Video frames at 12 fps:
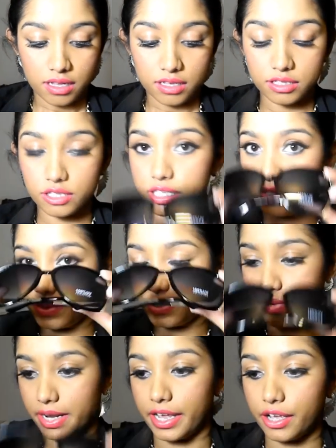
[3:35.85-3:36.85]
so this was
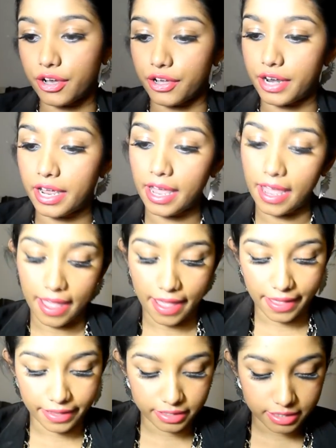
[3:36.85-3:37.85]
really good
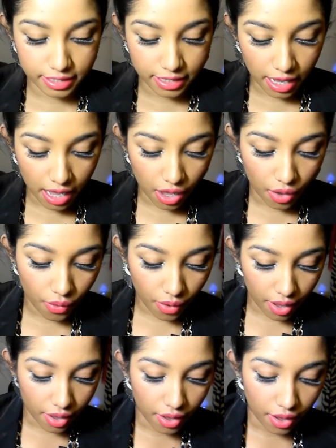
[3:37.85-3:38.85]
and now
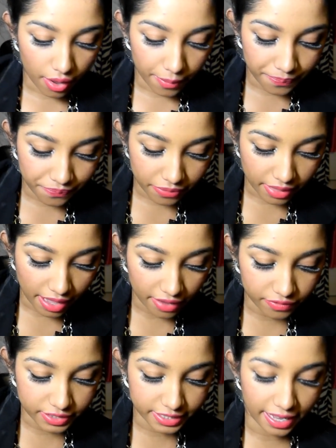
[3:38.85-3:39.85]
um, they
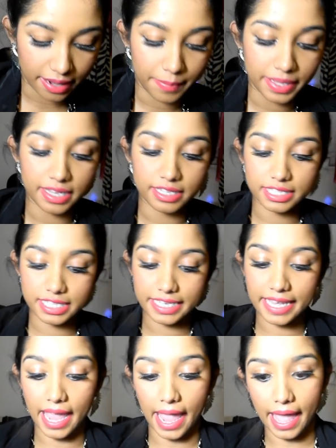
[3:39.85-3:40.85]
have sent me this
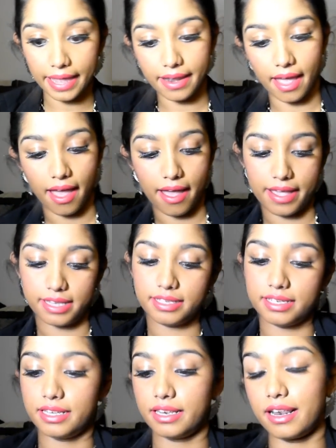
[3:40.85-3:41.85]
cat eye
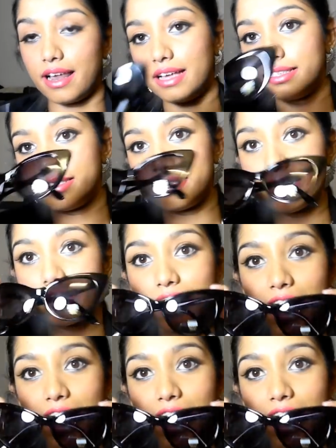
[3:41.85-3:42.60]
sunglasses